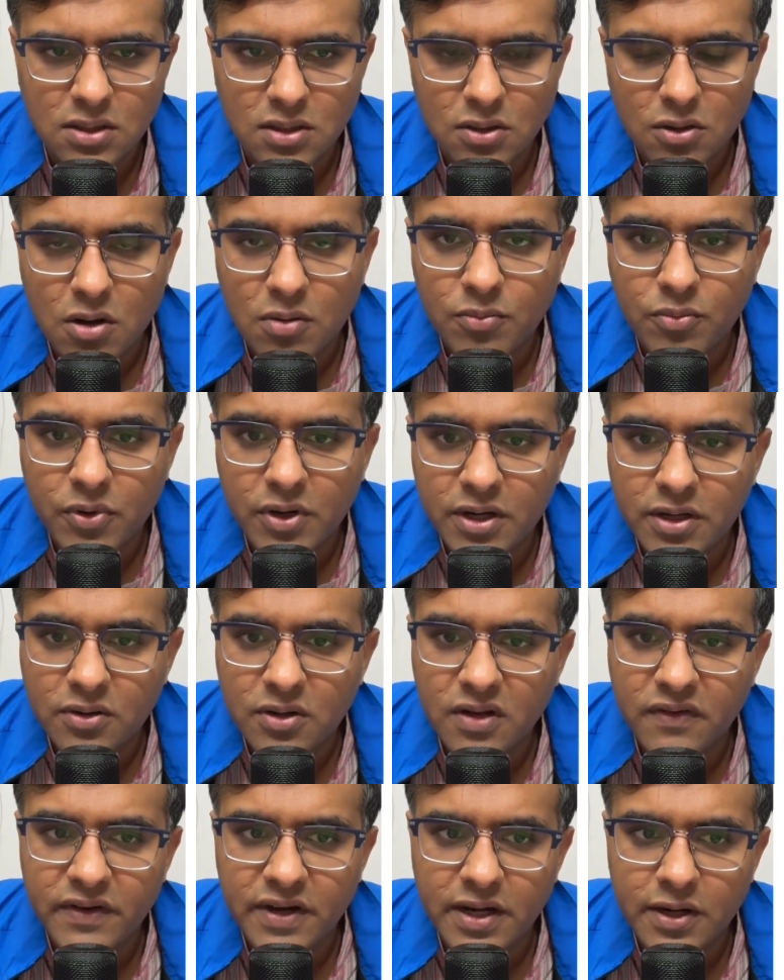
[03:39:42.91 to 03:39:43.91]
Componendo
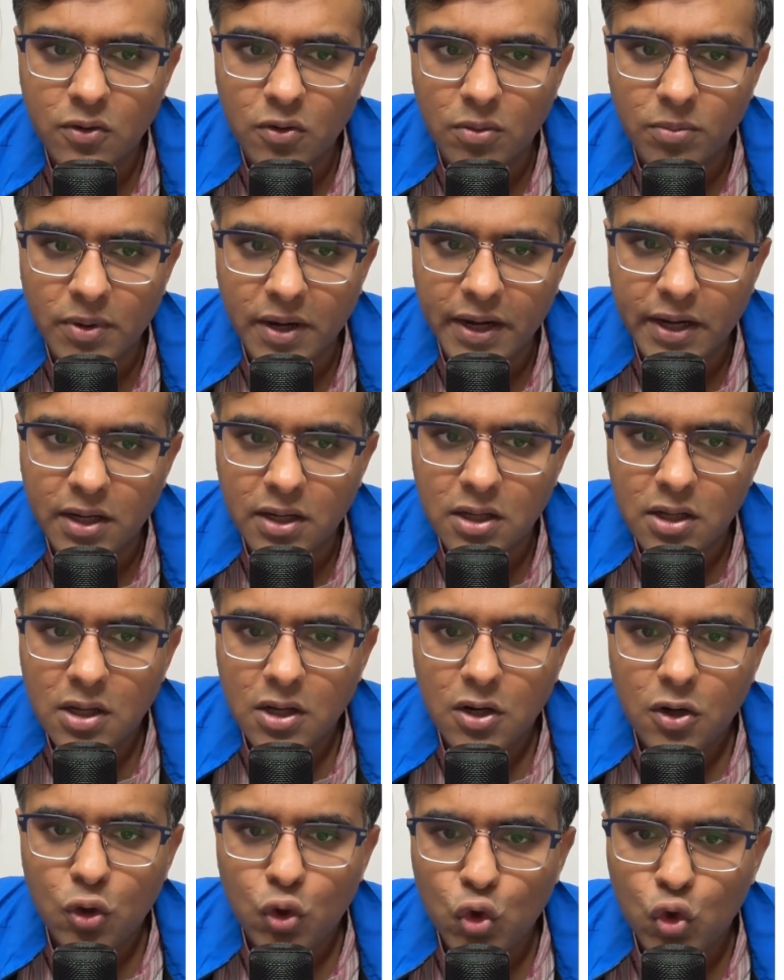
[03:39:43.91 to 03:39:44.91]
dividendo applied.
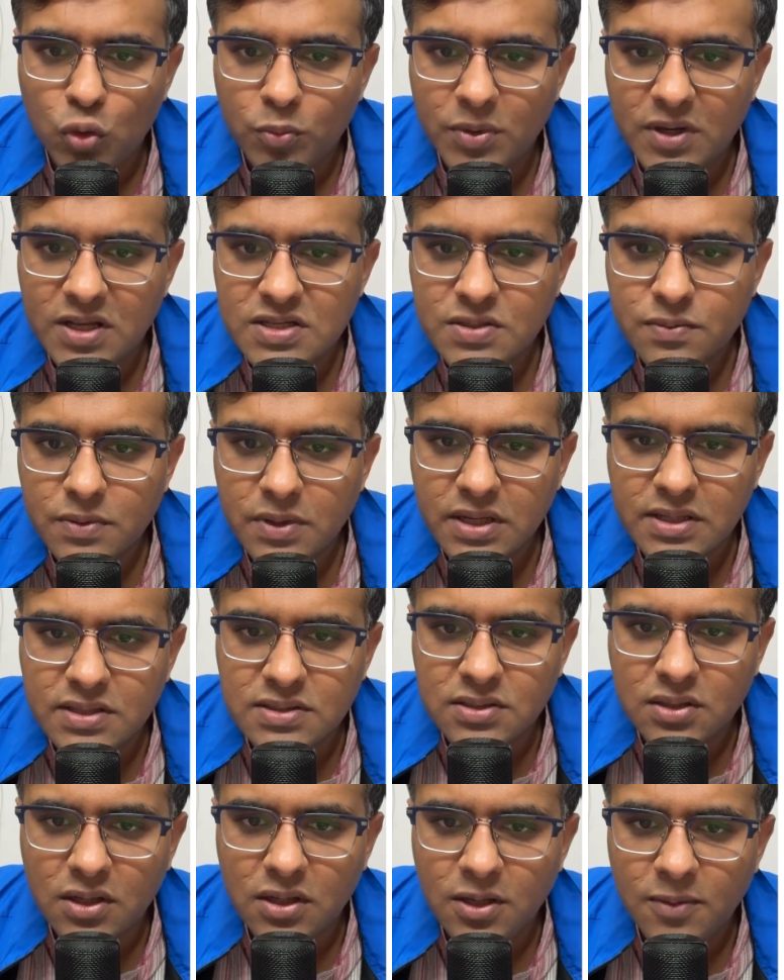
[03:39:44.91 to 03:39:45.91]
2 plus 1 is
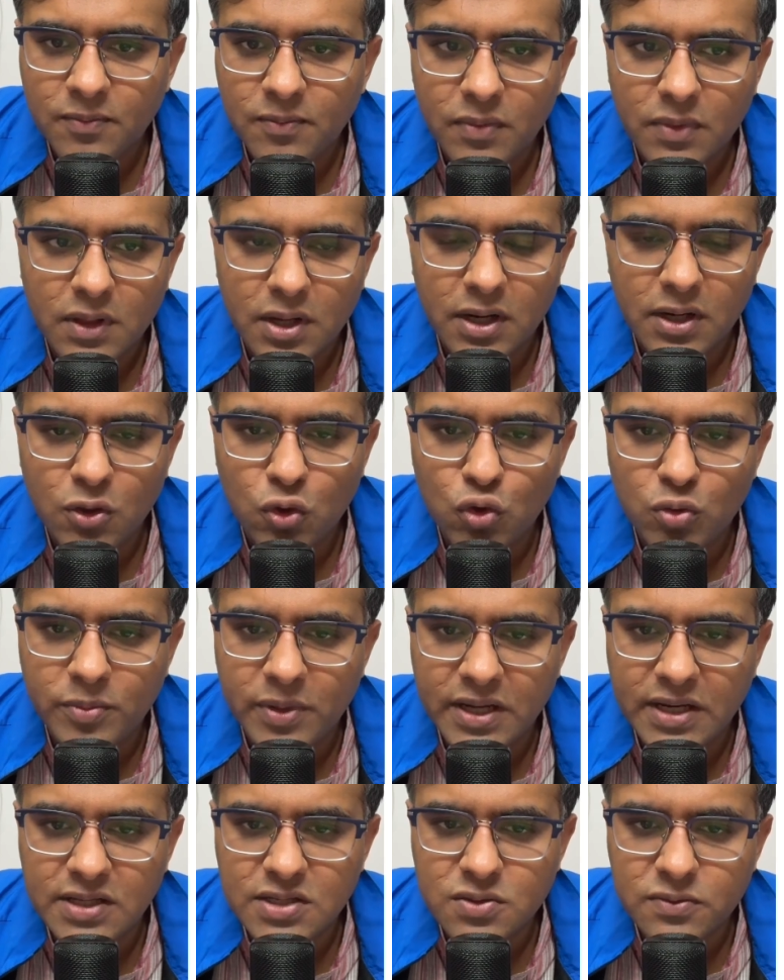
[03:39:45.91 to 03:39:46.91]
3 and 2
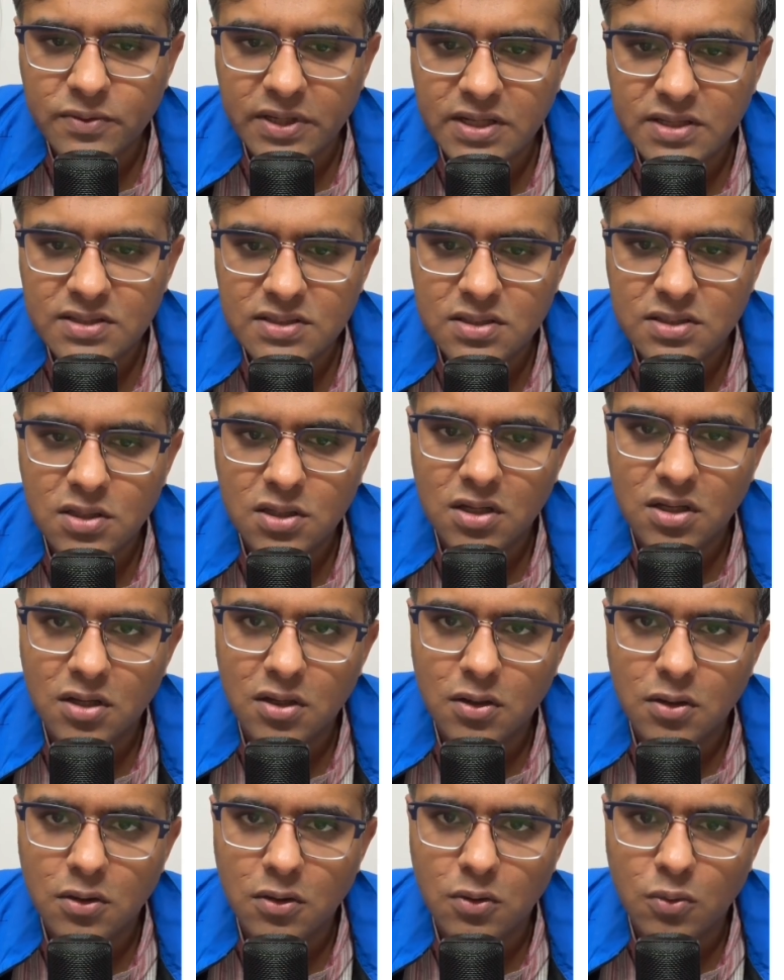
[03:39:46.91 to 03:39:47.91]
minus 1 is
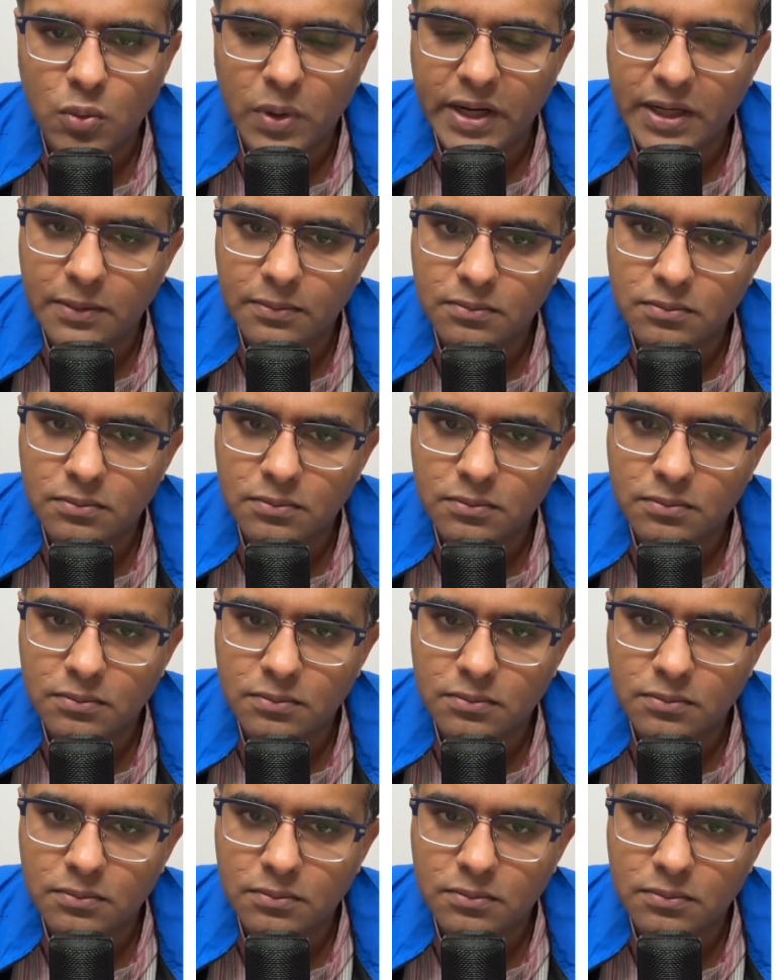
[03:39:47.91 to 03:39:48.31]
1.